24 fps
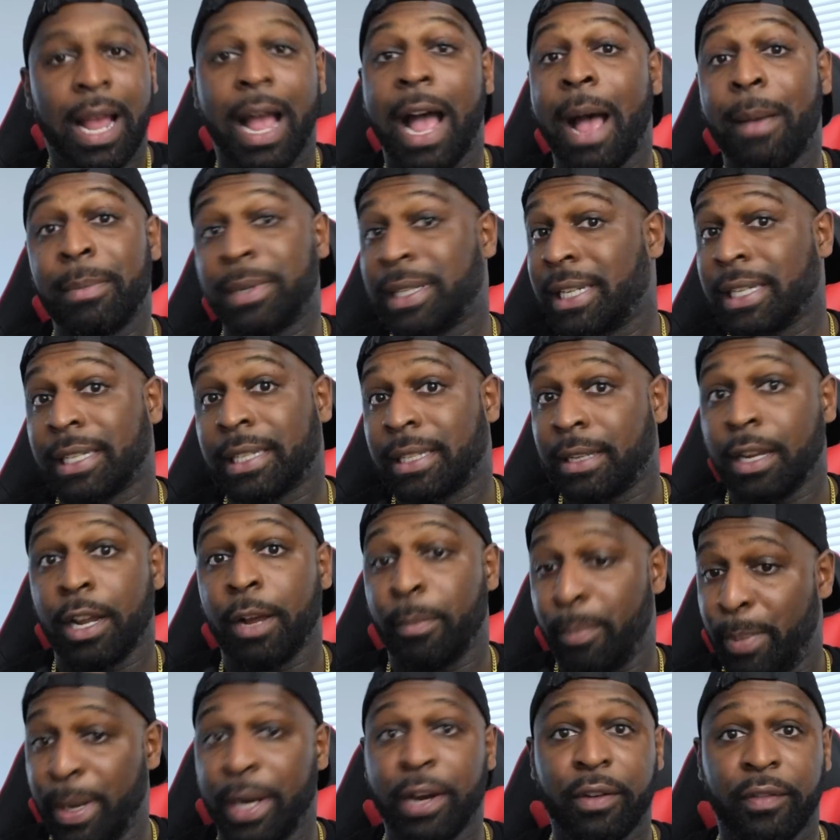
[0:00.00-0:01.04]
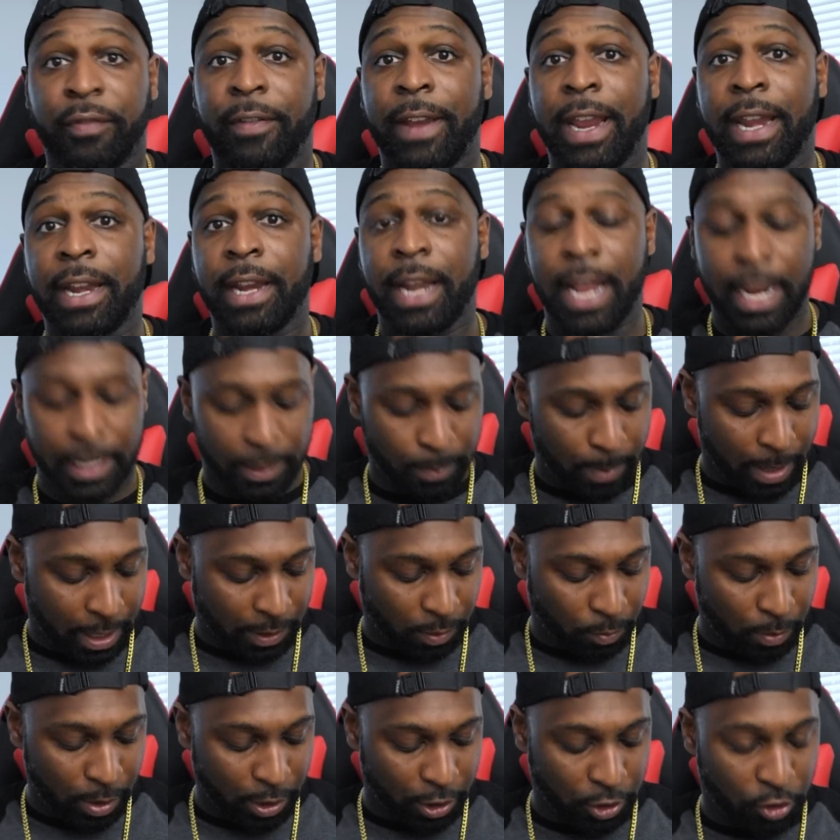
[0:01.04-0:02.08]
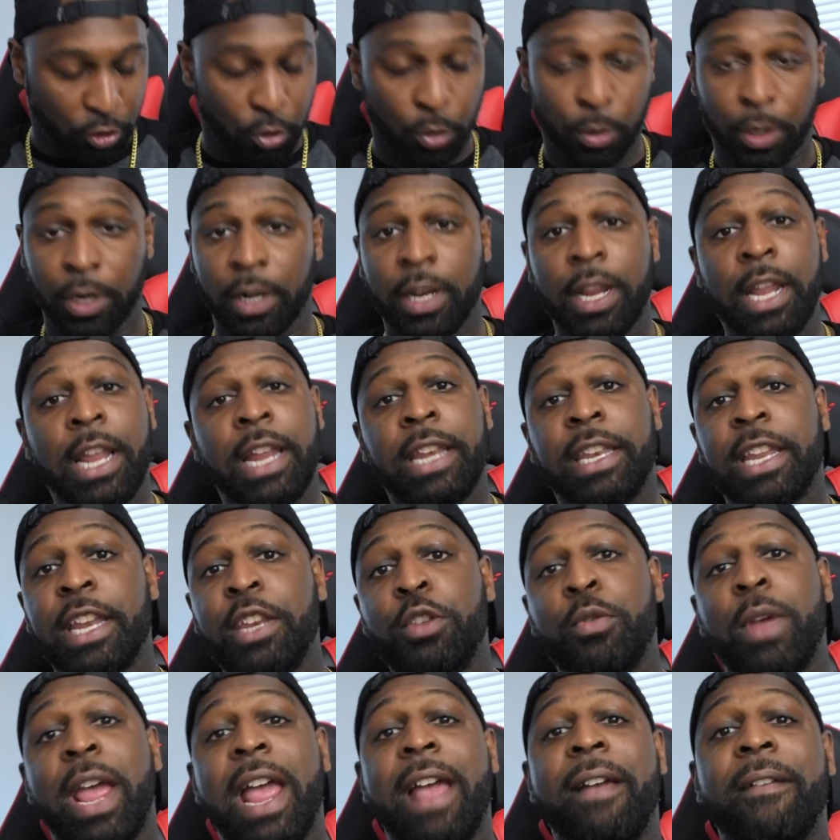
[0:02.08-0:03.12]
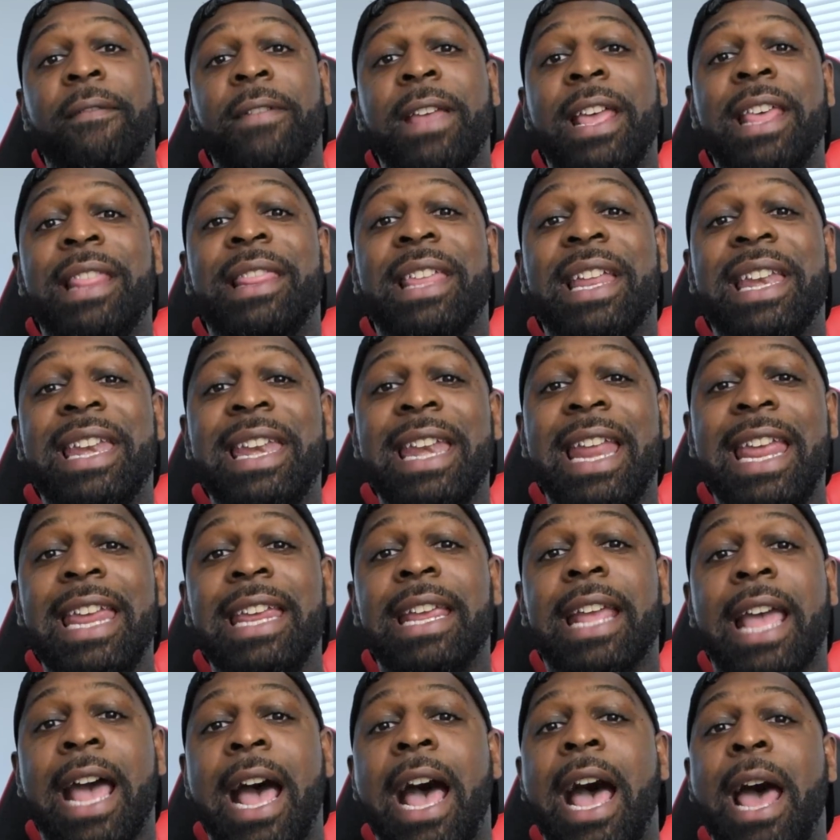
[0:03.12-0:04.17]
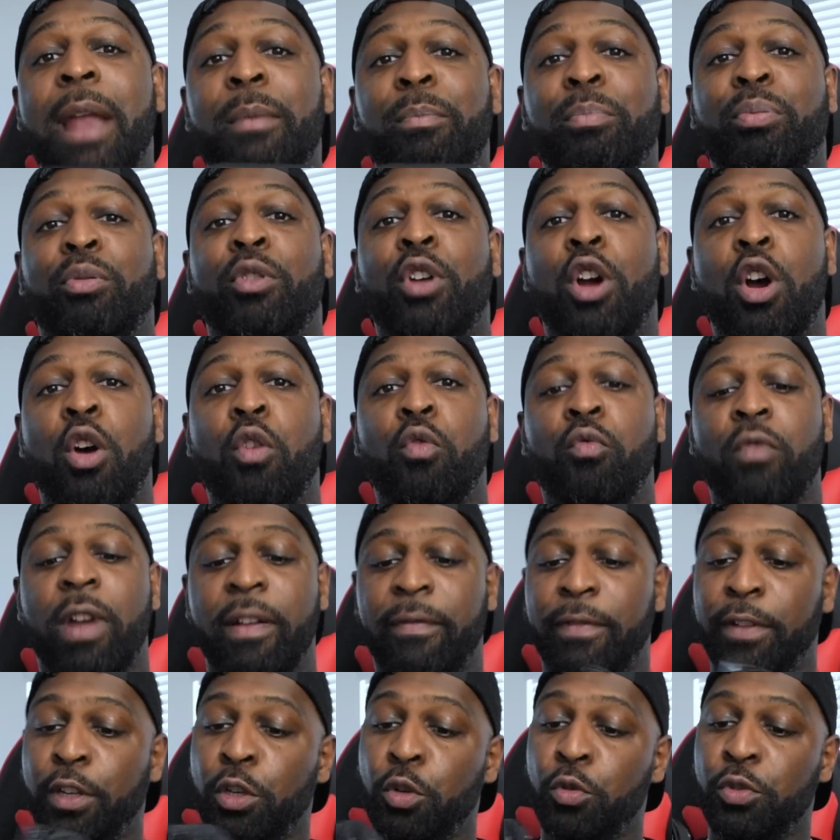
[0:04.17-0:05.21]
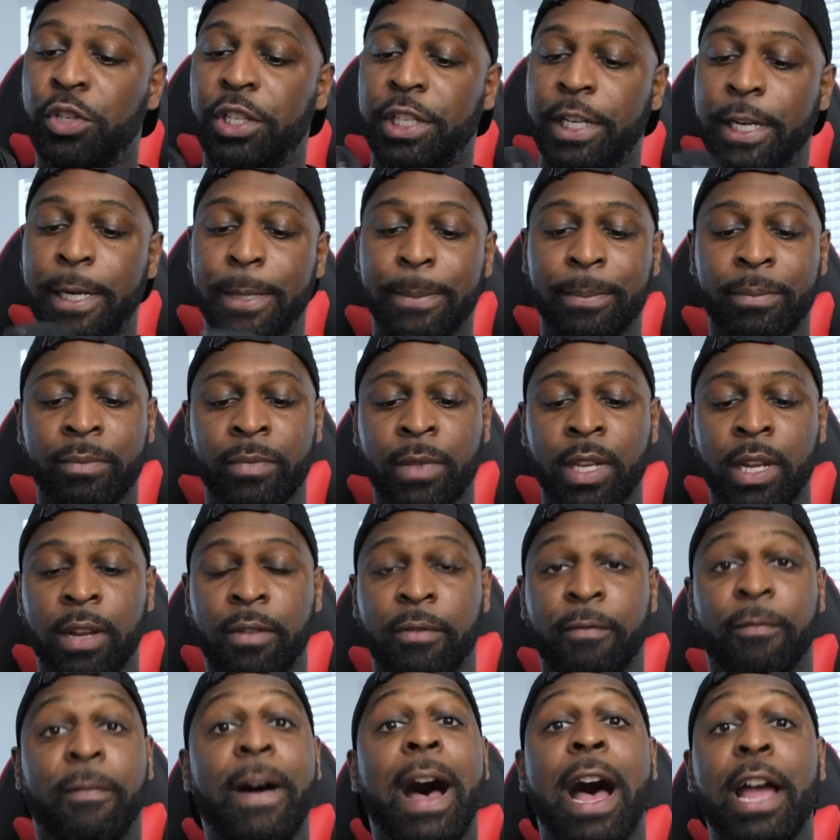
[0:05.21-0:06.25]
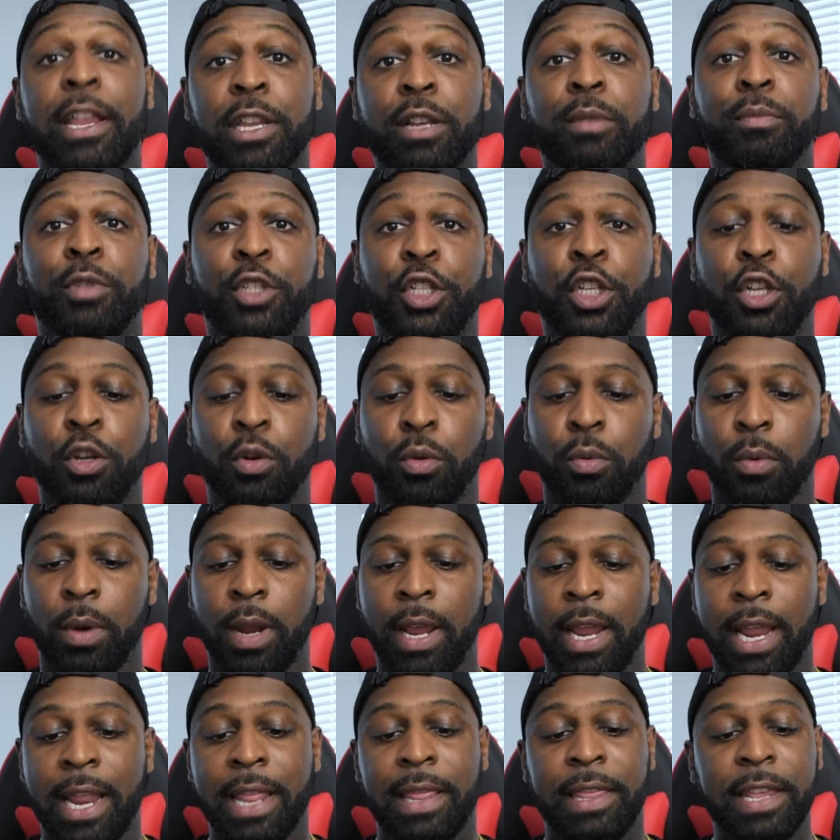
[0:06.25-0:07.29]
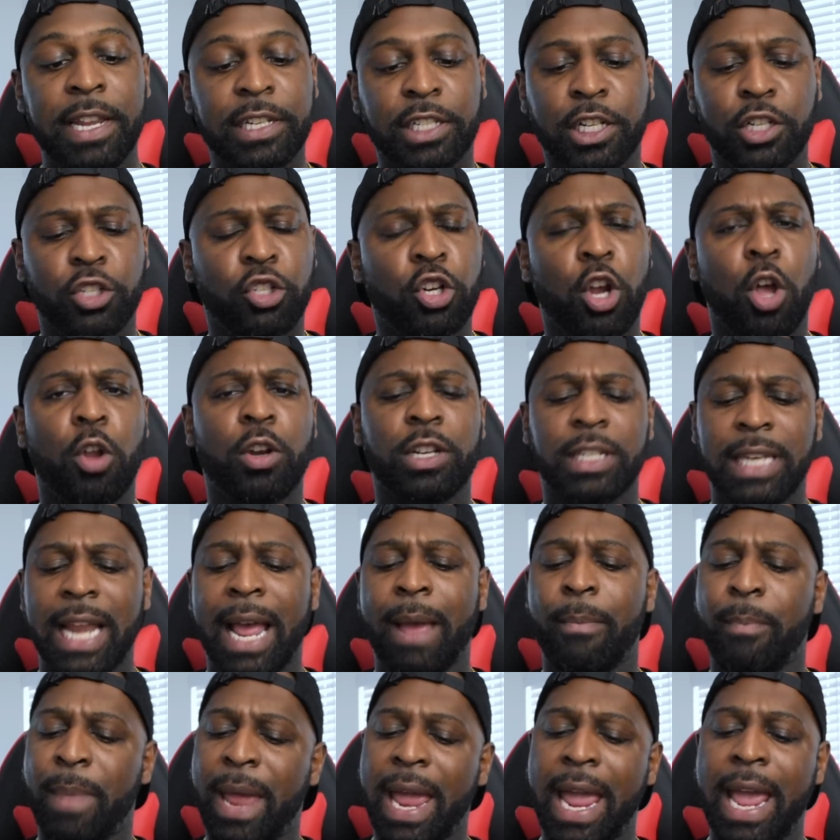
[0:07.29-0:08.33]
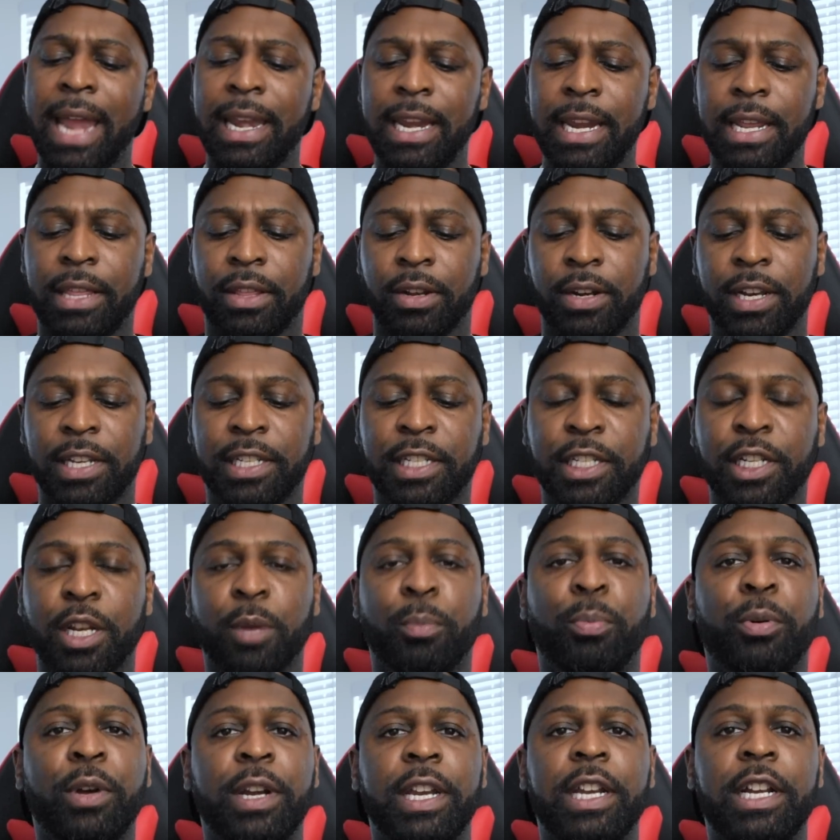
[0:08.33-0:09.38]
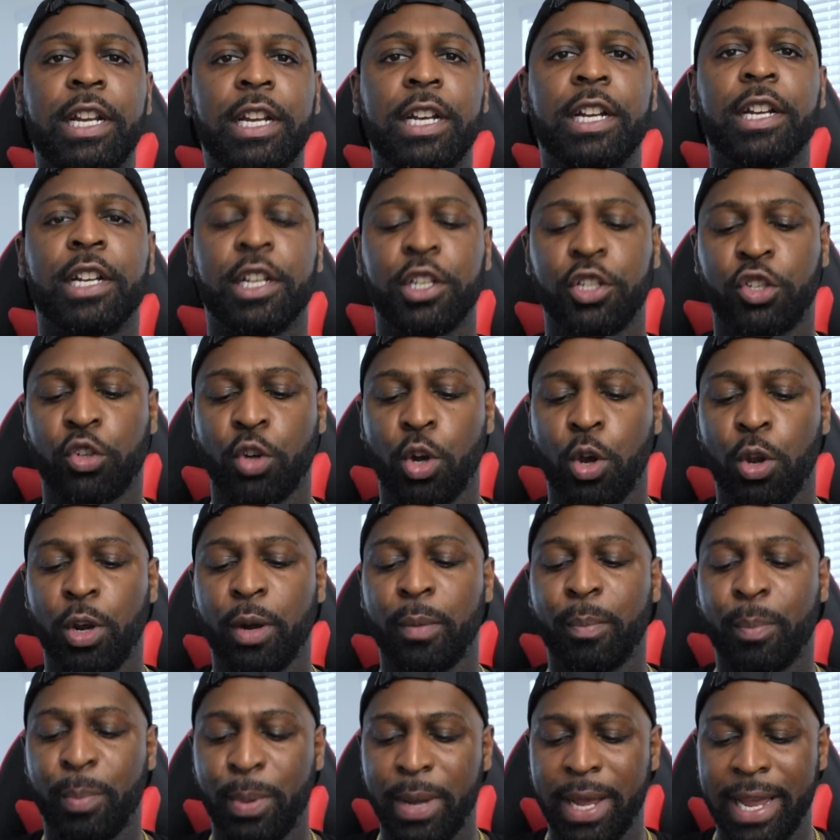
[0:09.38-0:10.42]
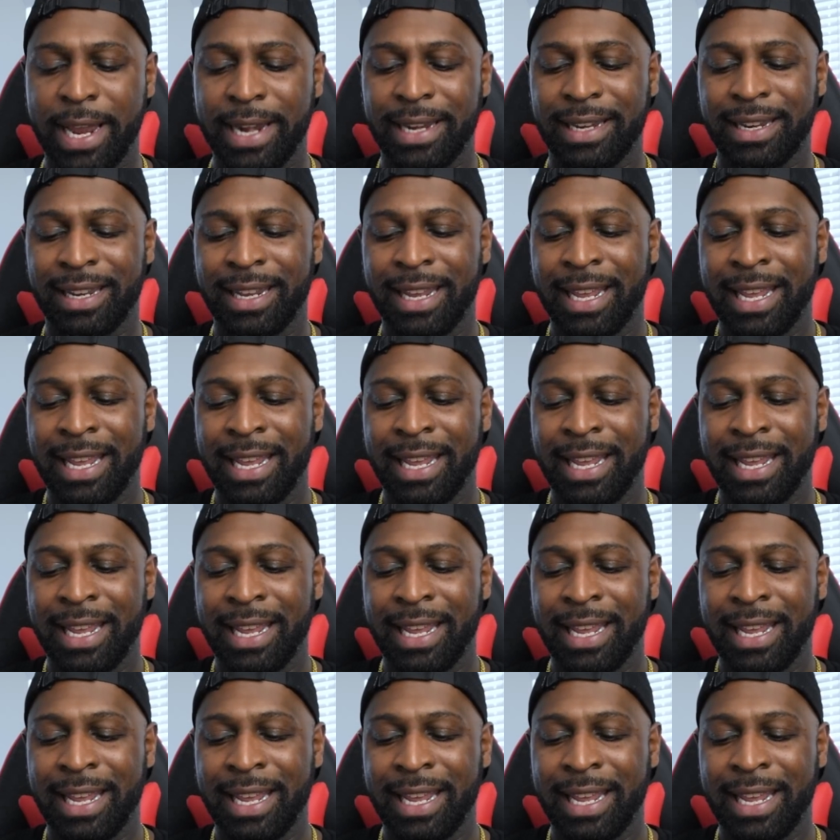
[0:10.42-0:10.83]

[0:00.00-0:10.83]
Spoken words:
I'm just a bigger fan of the Xbox One controller. Then you have the Nacon Pro Revolution Volume 2. This controller is not bad either. This is a pretty good controller, but